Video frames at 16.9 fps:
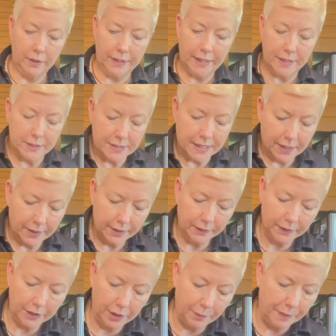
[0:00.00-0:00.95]
and tell you
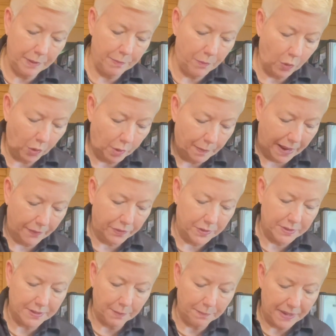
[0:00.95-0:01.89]
a little bit more about
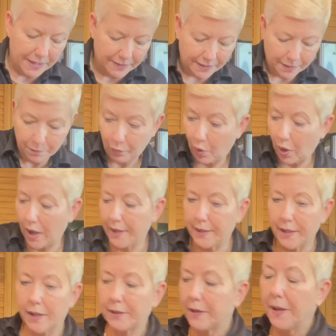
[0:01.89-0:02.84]
this amazing
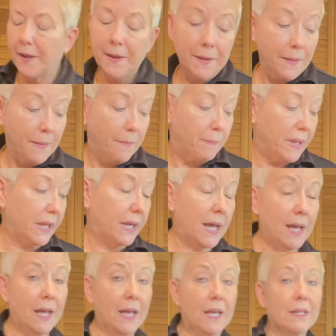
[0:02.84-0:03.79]
product,
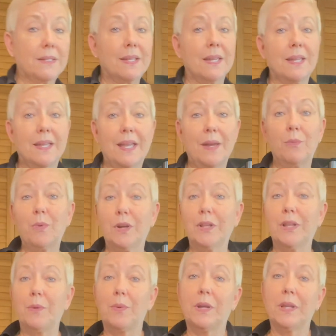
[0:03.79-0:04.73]
because it
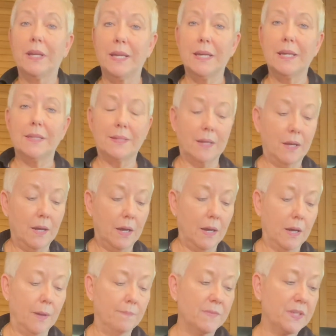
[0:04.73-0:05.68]
really is
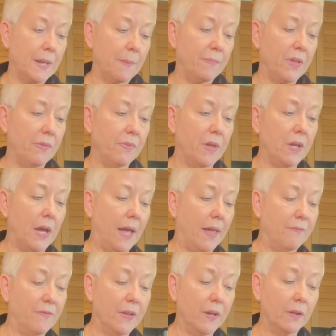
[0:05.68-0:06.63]
something that
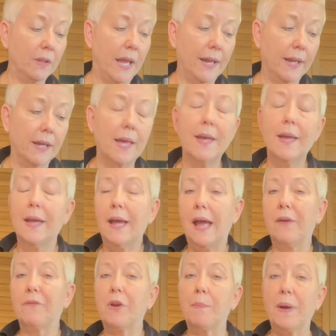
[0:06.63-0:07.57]
I feel like
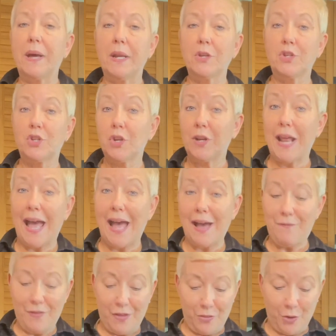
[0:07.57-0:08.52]
everybody should
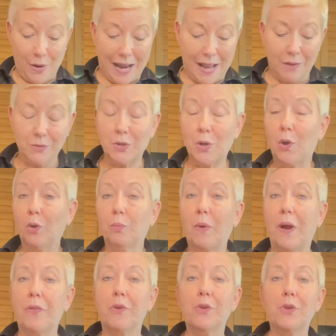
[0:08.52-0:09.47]
have in their household,
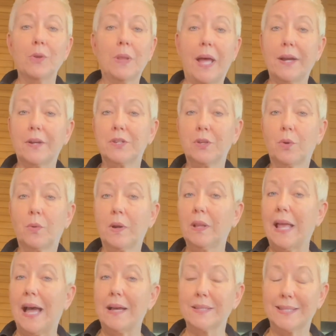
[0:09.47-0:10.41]
whether you like to
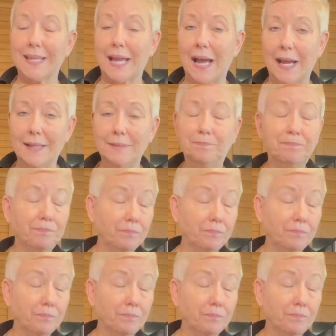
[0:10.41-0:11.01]
grill outside.